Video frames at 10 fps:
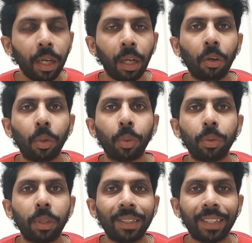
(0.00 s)
Now
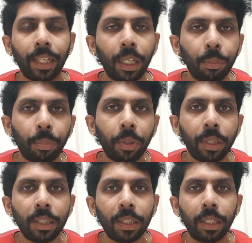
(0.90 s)
the second point
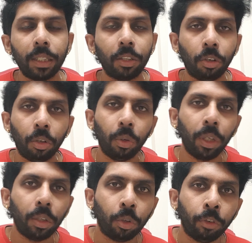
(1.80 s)
is, it is not
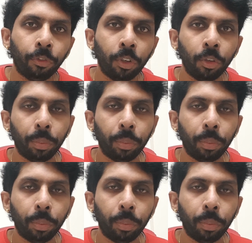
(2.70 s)
only good for you,